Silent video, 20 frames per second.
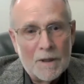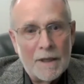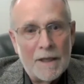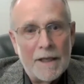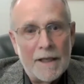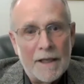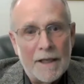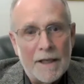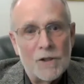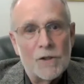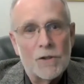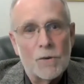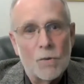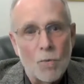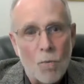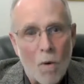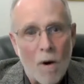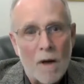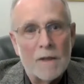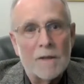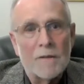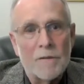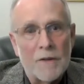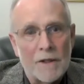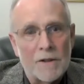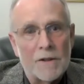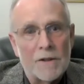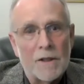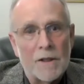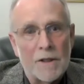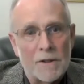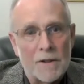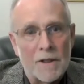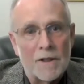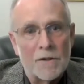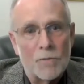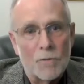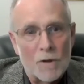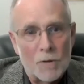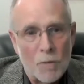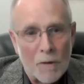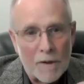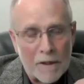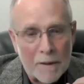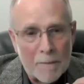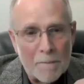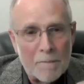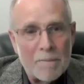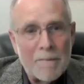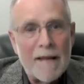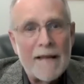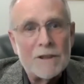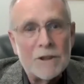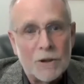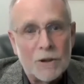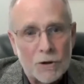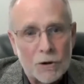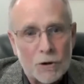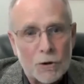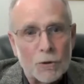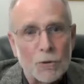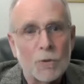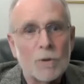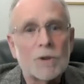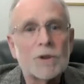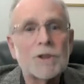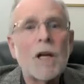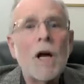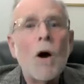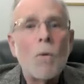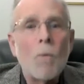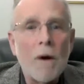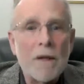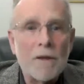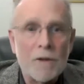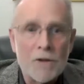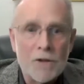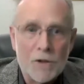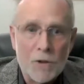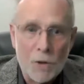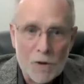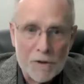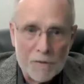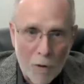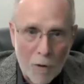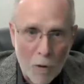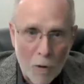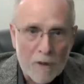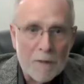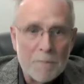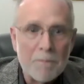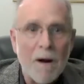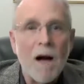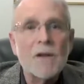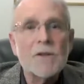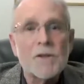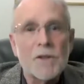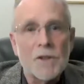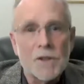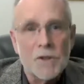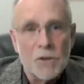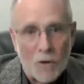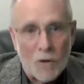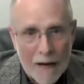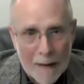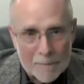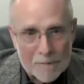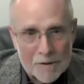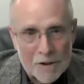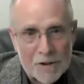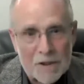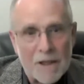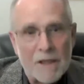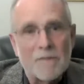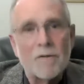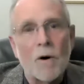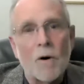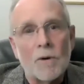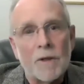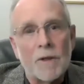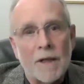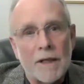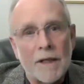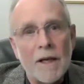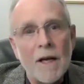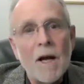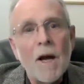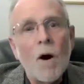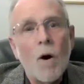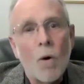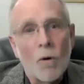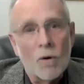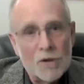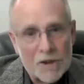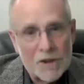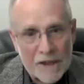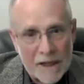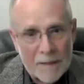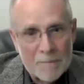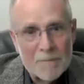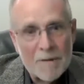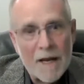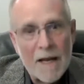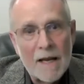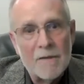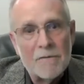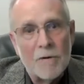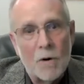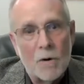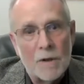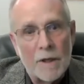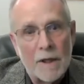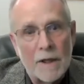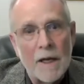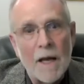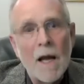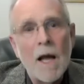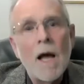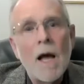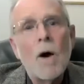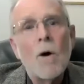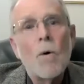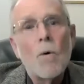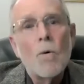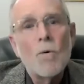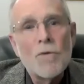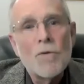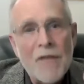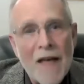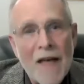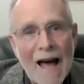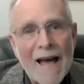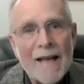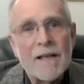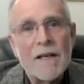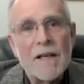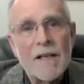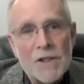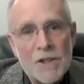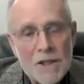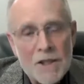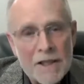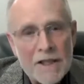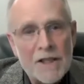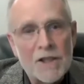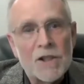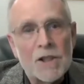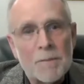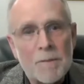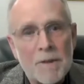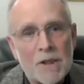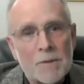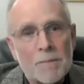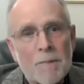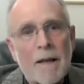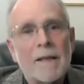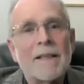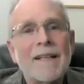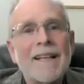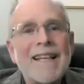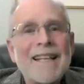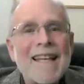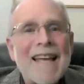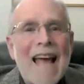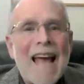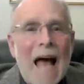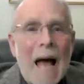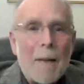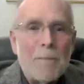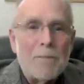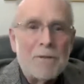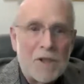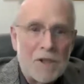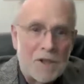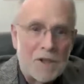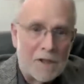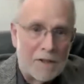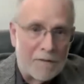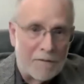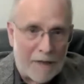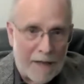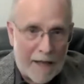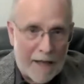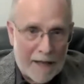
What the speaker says: is one of the major tools, whether it's those voting boxes or absentee voting or same day voting, that needs to be expanded. In the absence of